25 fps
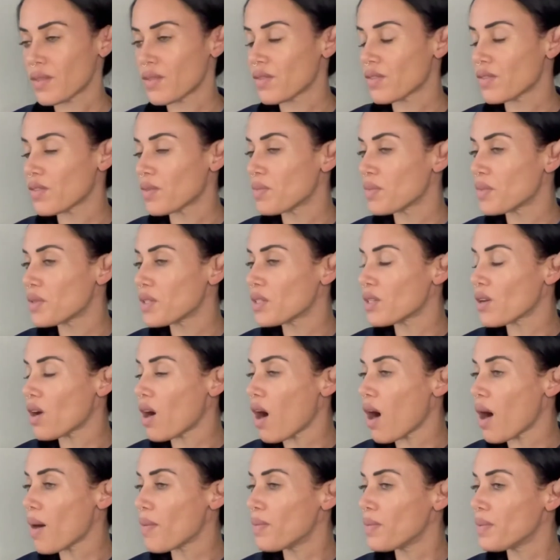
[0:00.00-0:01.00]
From the
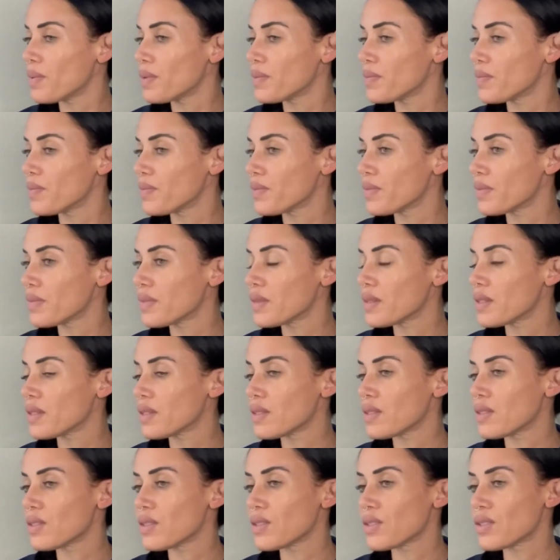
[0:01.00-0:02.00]
top
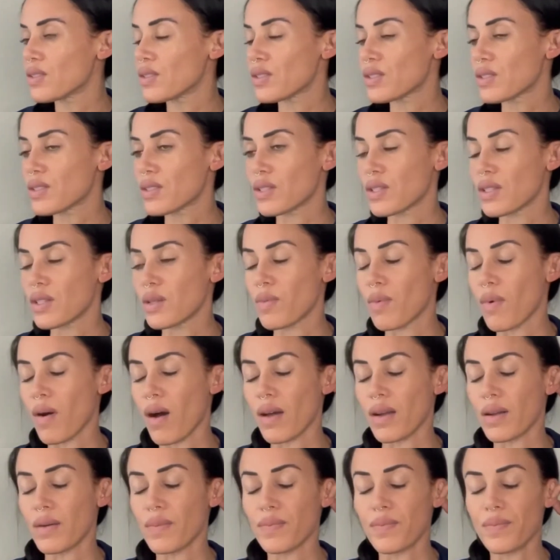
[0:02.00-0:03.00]
to the
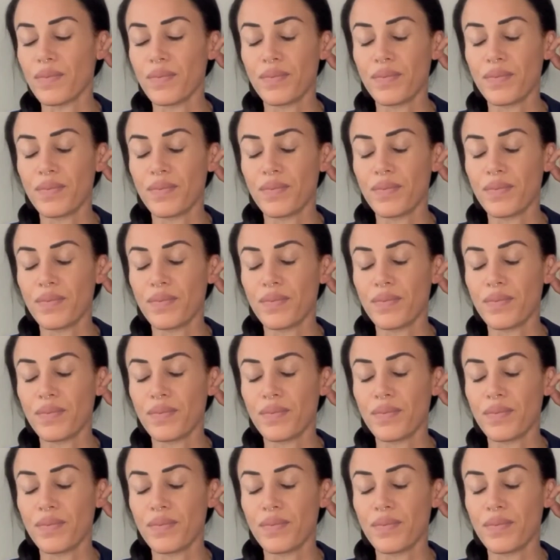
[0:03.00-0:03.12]
bottom.